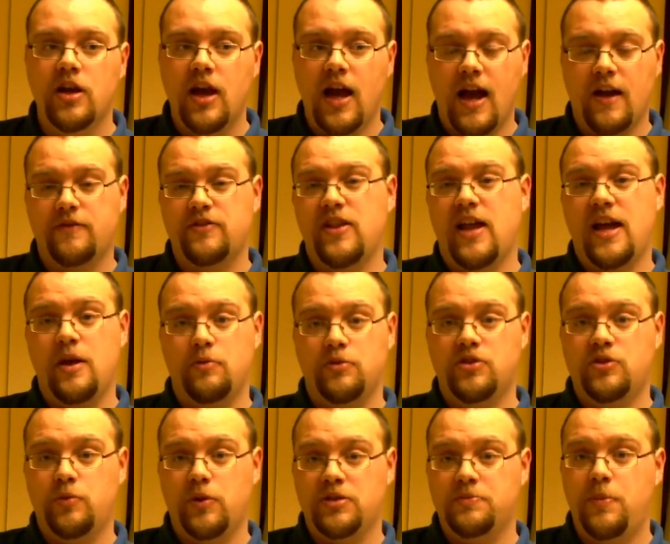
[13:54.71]
after that it was
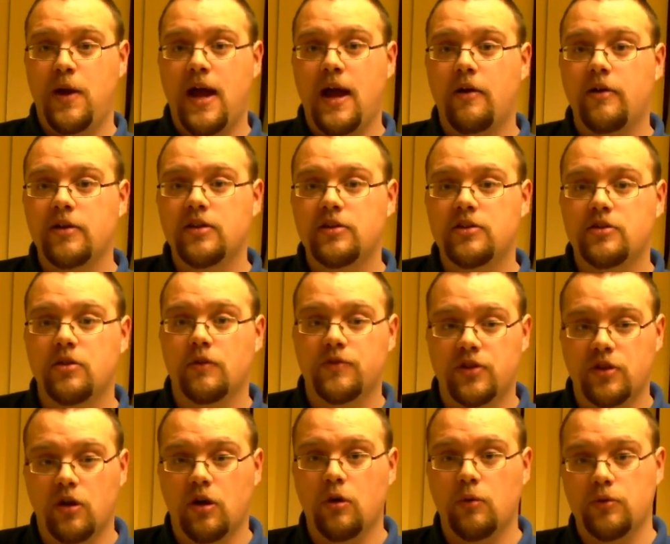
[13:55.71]
Swiss pairing, so
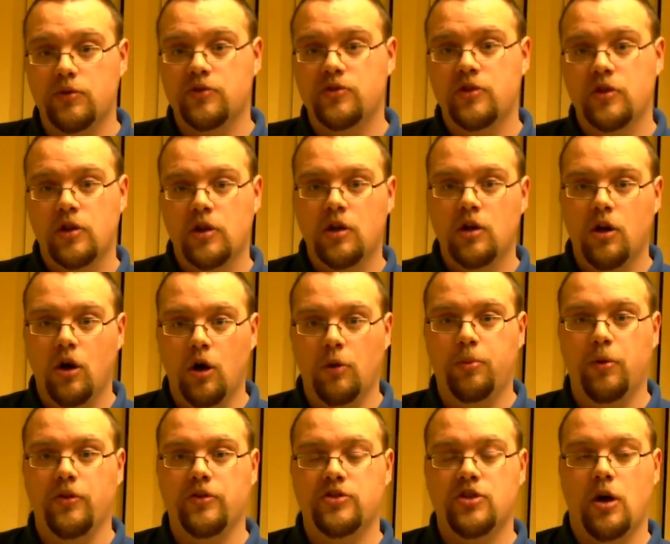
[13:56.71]
obviously I was
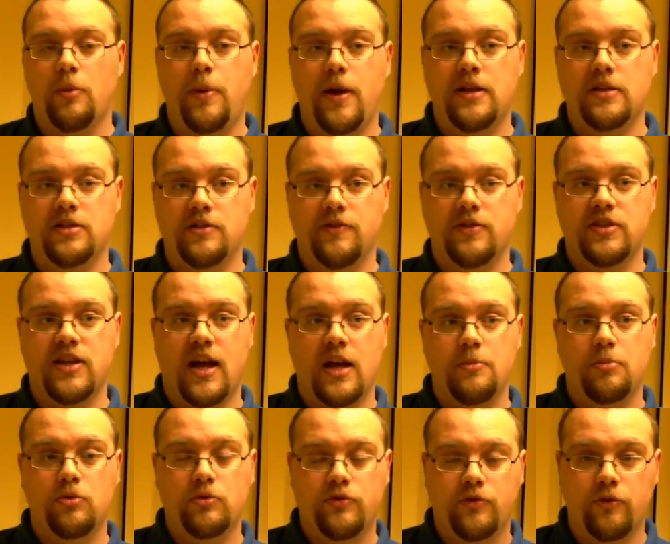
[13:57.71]
up on the top ends of the
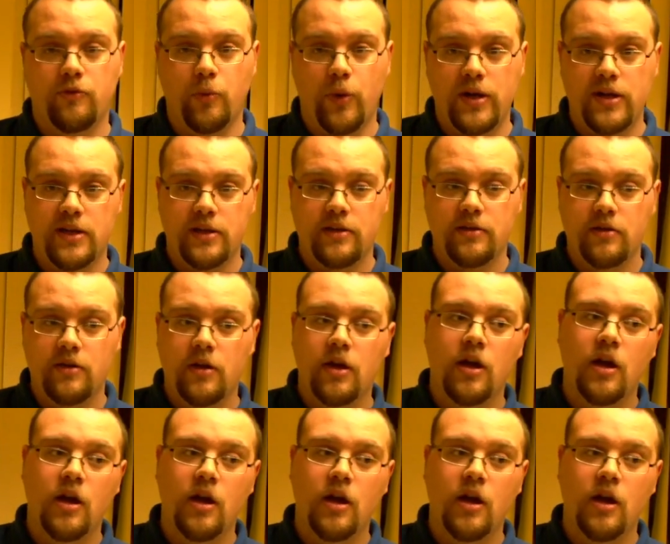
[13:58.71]
tables for winning,